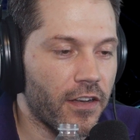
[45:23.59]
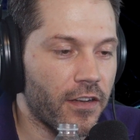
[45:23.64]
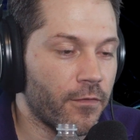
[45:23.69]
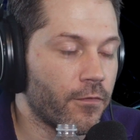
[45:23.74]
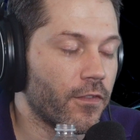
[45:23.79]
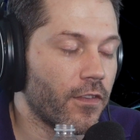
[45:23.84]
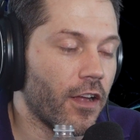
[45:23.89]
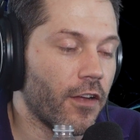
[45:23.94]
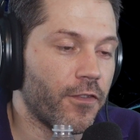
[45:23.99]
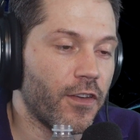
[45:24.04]

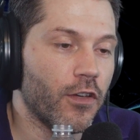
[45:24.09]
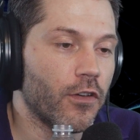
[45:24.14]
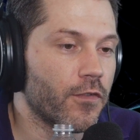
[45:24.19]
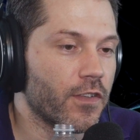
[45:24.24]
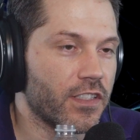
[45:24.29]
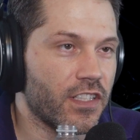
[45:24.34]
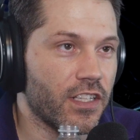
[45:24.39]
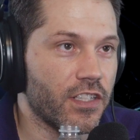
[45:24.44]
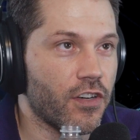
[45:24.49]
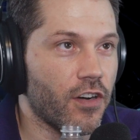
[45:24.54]
than a few of
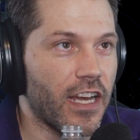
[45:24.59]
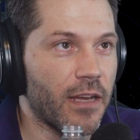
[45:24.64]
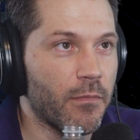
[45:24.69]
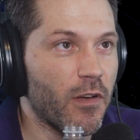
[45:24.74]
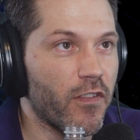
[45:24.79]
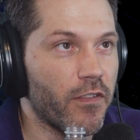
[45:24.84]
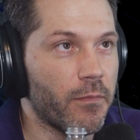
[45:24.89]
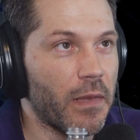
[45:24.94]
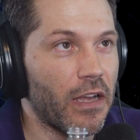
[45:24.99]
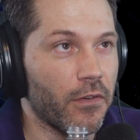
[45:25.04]
us to try and
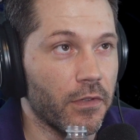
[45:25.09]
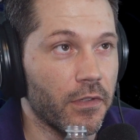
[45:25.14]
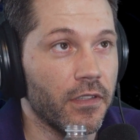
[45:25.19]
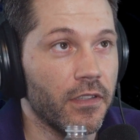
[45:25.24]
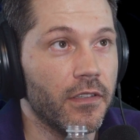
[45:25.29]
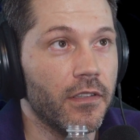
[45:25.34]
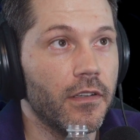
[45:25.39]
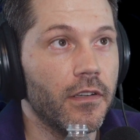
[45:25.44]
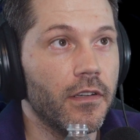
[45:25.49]
move a mountain.